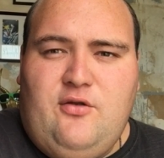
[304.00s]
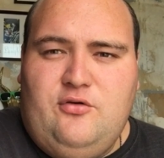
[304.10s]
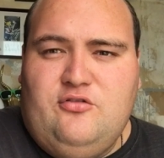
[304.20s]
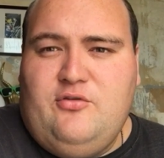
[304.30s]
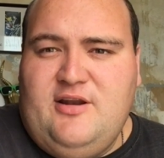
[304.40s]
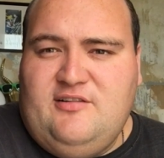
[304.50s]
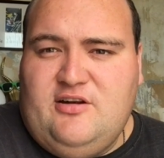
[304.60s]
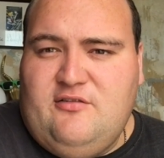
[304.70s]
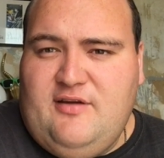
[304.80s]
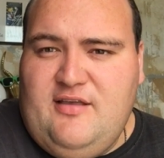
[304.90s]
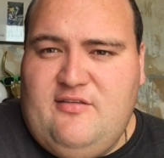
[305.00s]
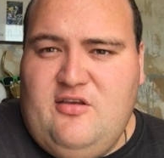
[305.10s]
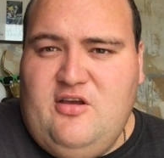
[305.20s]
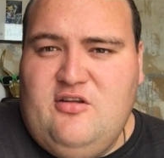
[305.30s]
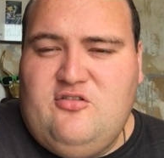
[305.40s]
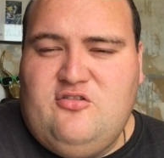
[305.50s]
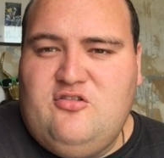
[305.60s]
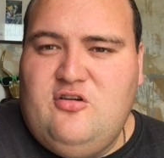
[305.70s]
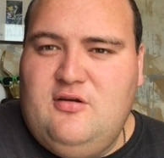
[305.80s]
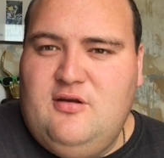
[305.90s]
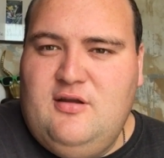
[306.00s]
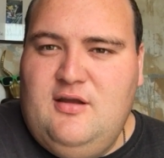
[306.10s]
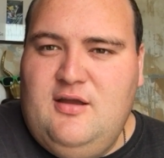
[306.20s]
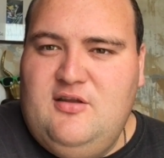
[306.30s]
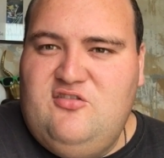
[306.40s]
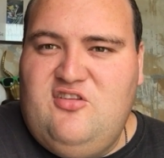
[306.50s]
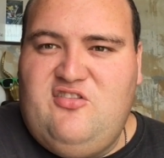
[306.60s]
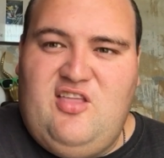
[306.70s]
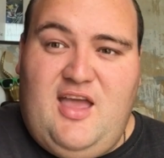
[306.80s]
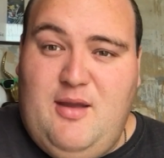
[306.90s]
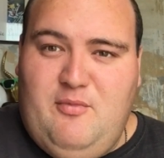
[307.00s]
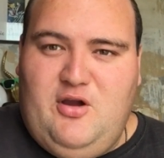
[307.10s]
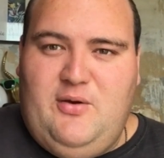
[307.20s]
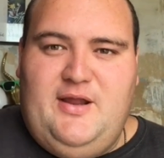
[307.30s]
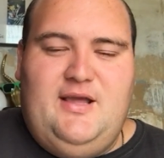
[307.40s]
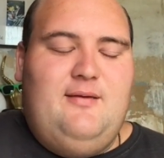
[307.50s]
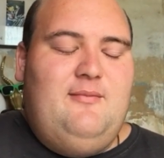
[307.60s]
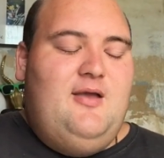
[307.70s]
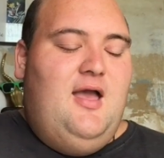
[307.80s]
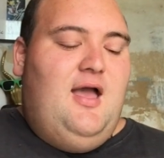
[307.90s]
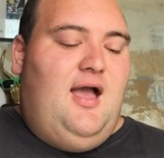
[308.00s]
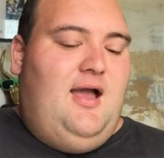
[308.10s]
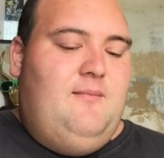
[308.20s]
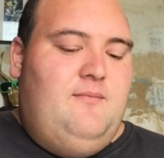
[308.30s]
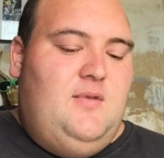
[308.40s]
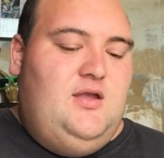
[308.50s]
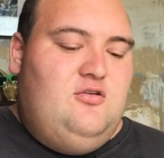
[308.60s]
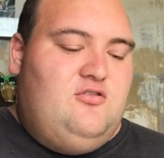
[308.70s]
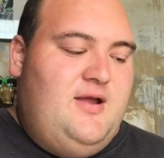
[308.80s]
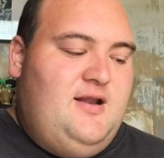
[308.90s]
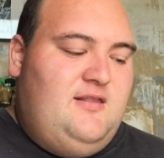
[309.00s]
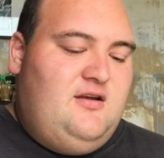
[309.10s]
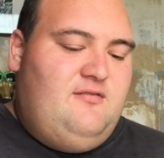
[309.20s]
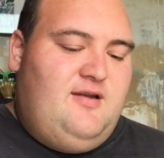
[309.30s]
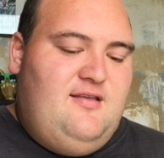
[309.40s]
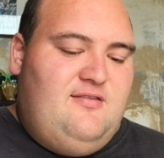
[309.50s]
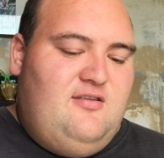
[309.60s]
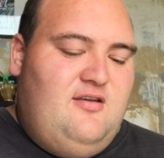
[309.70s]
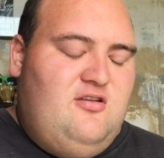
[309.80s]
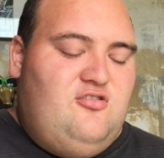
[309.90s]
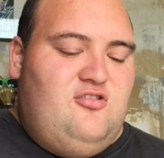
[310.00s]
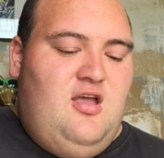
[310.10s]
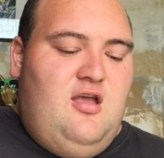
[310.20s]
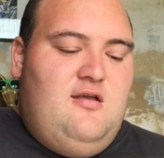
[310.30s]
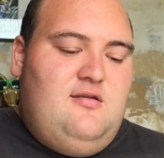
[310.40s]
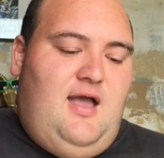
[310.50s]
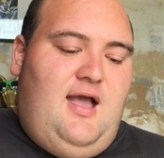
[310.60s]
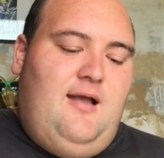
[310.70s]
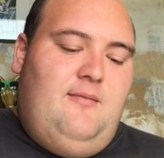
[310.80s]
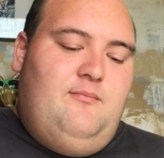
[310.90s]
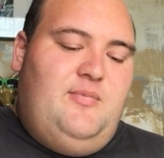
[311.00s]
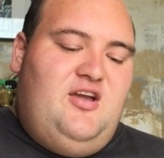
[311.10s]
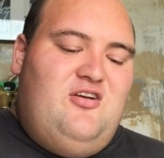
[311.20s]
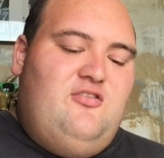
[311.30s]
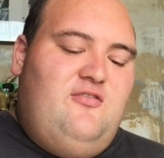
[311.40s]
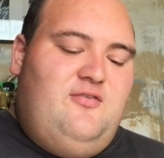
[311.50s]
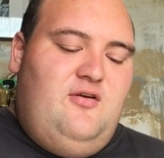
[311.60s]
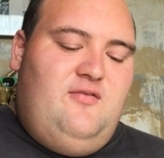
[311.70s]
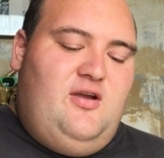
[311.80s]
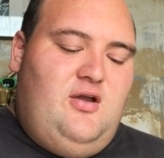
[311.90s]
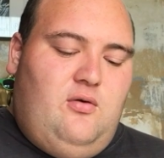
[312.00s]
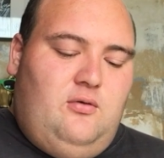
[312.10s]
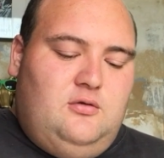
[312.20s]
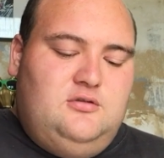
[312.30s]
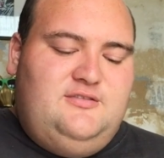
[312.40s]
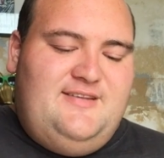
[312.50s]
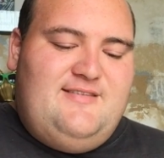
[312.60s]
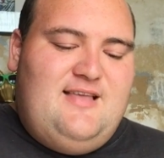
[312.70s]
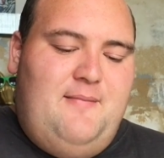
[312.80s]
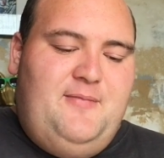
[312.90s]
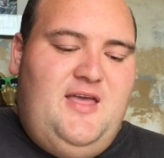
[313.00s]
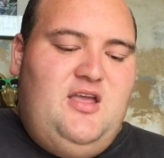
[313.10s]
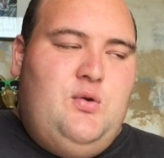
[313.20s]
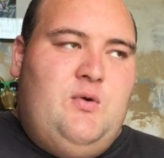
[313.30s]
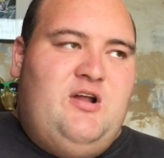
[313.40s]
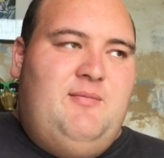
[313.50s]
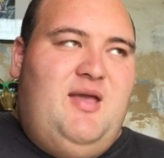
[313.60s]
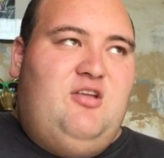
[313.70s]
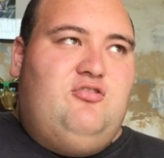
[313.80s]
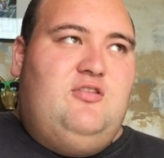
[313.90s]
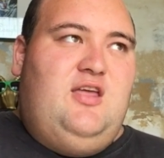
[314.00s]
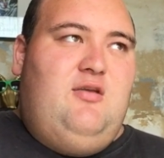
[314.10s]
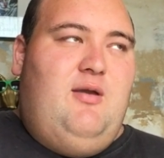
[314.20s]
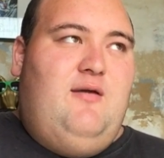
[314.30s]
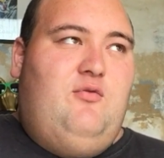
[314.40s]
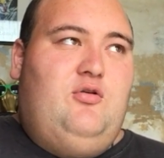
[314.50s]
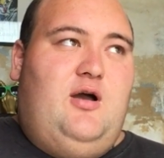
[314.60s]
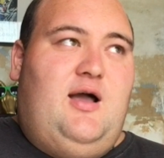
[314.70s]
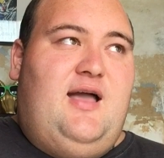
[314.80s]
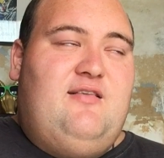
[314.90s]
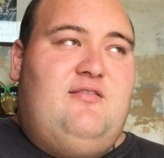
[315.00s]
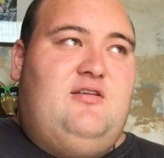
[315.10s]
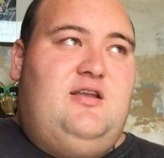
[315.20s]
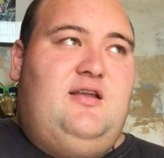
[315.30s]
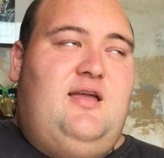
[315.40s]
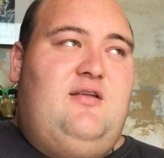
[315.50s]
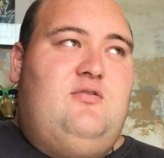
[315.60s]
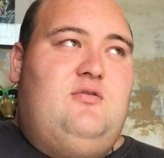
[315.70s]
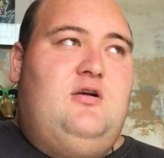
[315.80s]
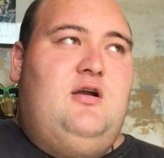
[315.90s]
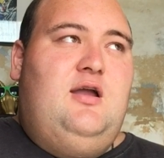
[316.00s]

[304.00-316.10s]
you're doing a lot of research. Just the camera going up. You're doing a lot of research because you feel very called to something. You want to make sure that you have all your I's dotted and your